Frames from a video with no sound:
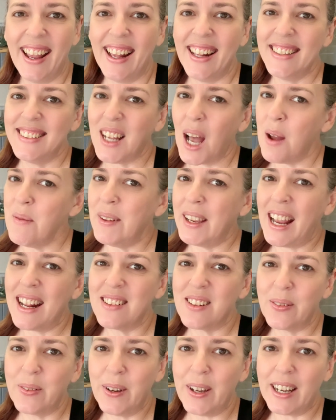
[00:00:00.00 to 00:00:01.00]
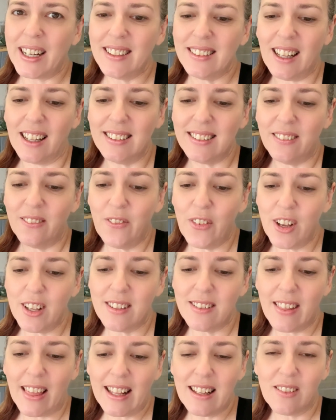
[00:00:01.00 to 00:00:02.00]
time to get to work. So
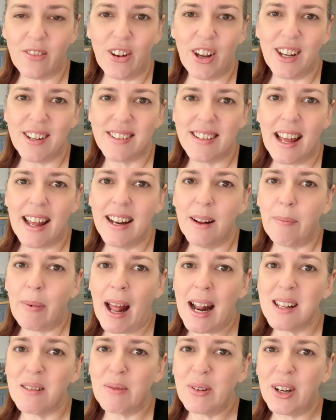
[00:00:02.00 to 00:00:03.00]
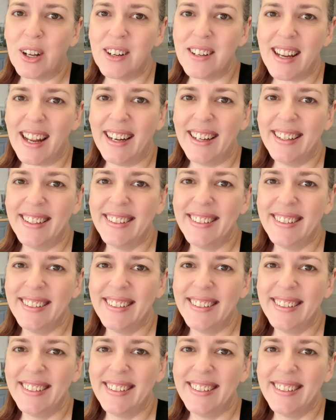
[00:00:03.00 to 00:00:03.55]
first things first, plan some content.